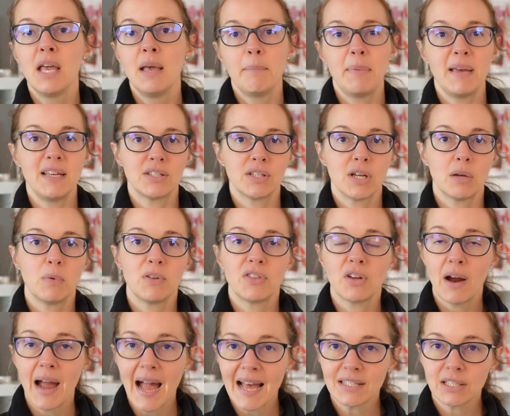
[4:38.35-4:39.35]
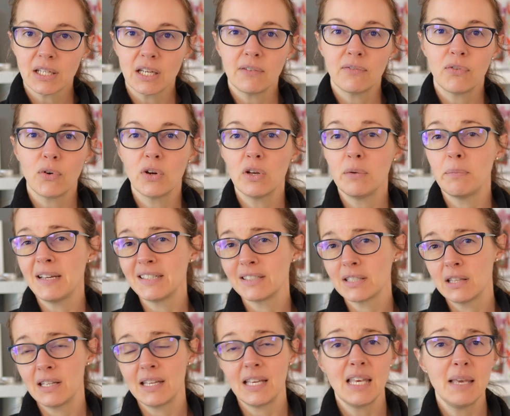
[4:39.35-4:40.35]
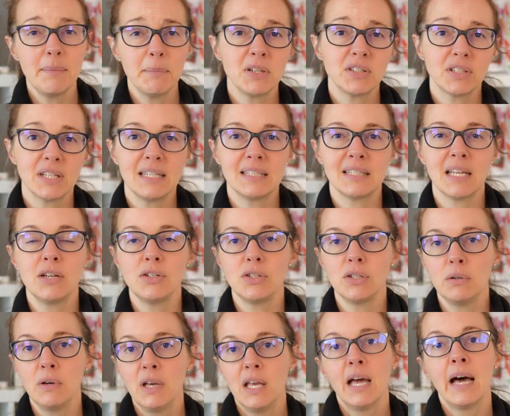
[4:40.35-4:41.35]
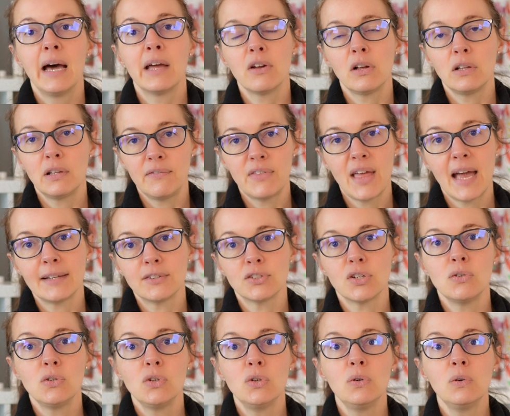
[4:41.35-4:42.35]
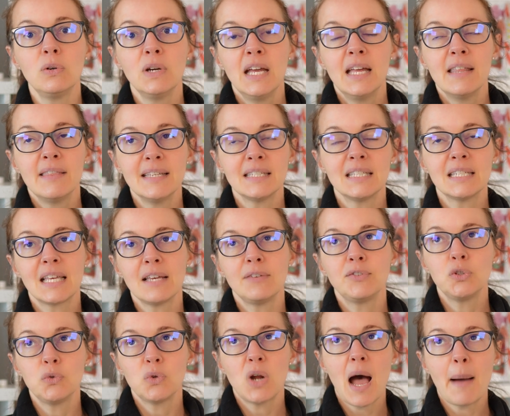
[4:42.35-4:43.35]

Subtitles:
based on what they're asking for you, based on the emails they send you, and all of that. So this gives you an